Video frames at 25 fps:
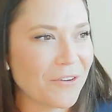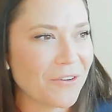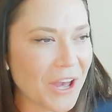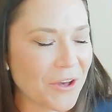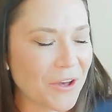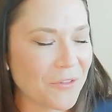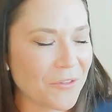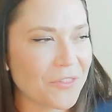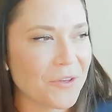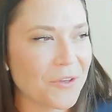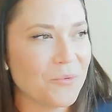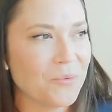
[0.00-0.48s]

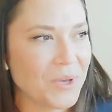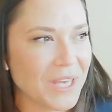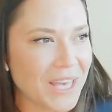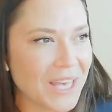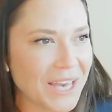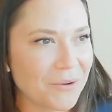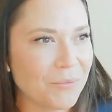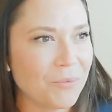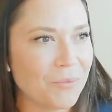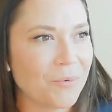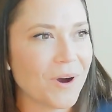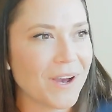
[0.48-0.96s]
out that we
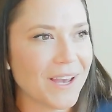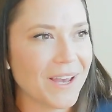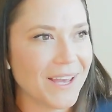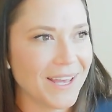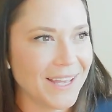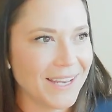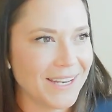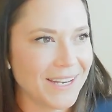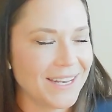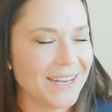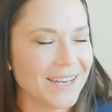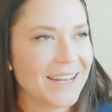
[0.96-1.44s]
had
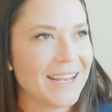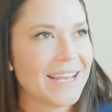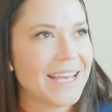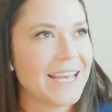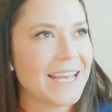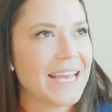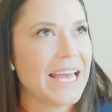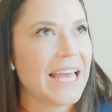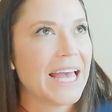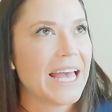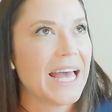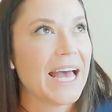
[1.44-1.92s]
won,
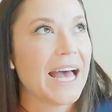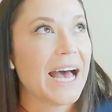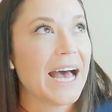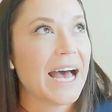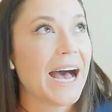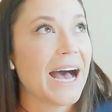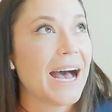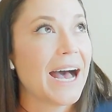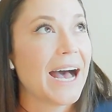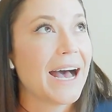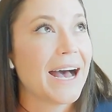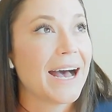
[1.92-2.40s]

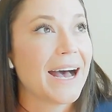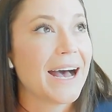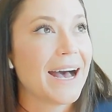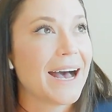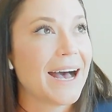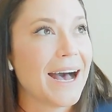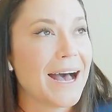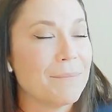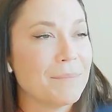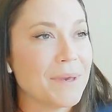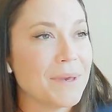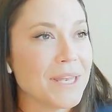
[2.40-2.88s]

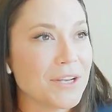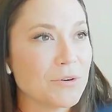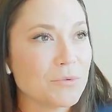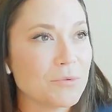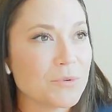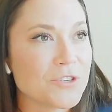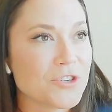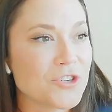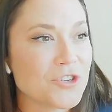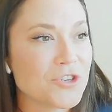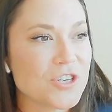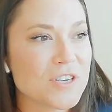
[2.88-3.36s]
I mean, it
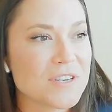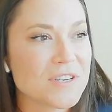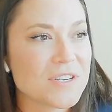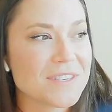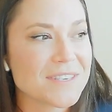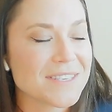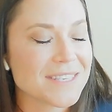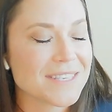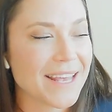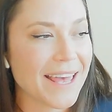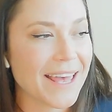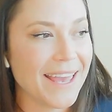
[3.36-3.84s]
was just
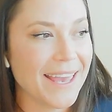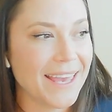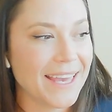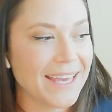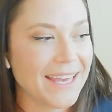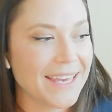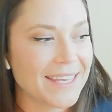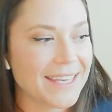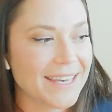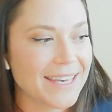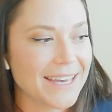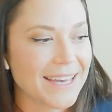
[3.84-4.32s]

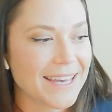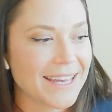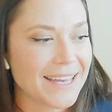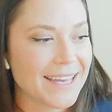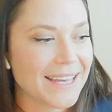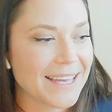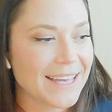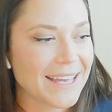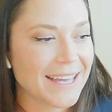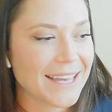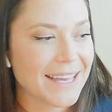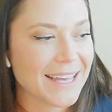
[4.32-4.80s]
like,
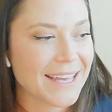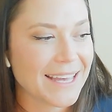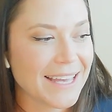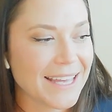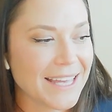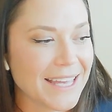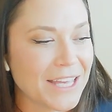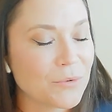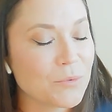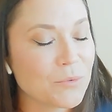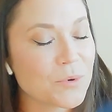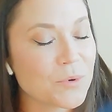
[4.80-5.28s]

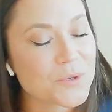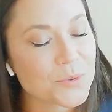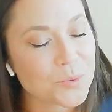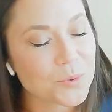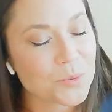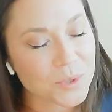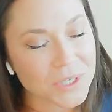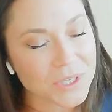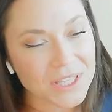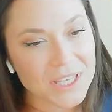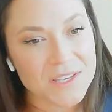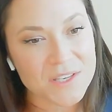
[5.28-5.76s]
it was
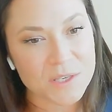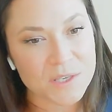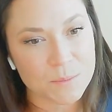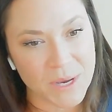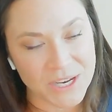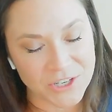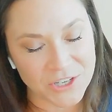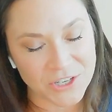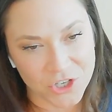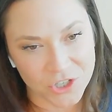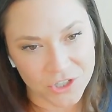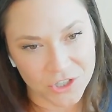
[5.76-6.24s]
really
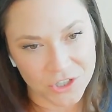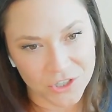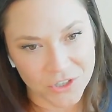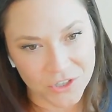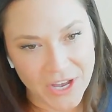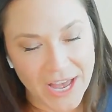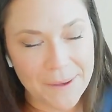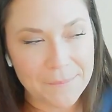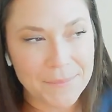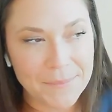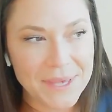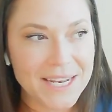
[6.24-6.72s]
special.
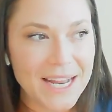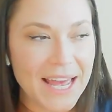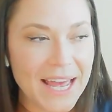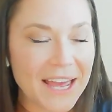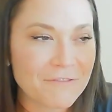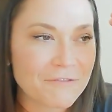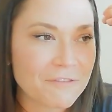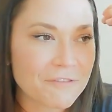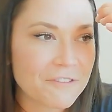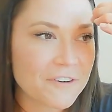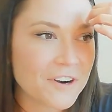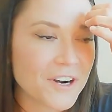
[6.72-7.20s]
I mean,
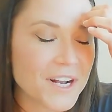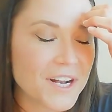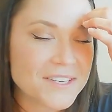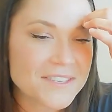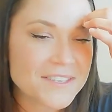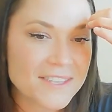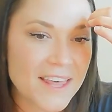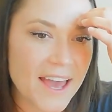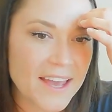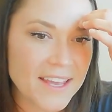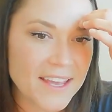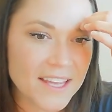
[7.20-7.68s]
and for us
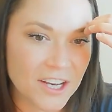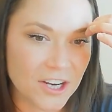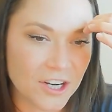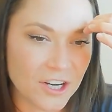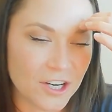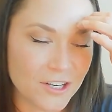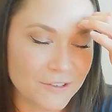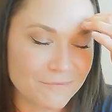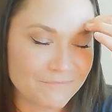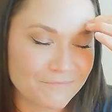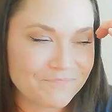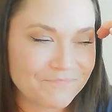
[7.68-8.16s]
that
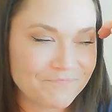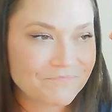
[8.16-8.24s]
year,